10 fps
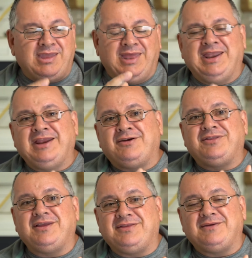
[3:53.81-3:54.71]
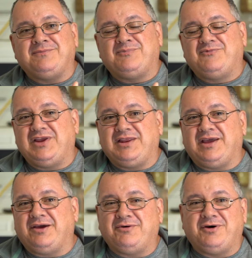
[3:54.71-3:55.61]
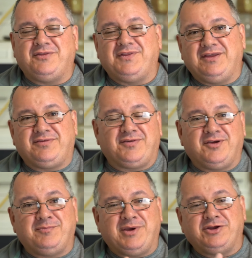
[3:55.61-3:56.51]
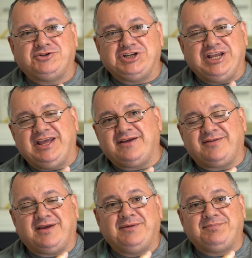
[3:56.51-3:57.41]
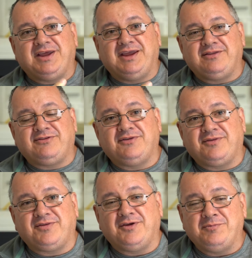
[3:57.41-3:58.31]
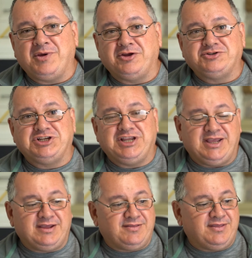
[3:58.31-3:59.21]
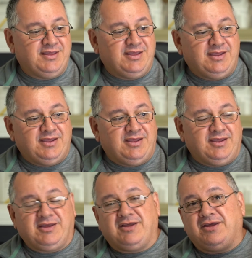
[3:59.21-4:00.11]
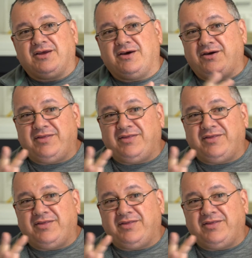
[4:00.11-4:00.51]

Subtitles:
and then I did the video on the Cerbo GX. I updated to the Cerbo GX. Guys,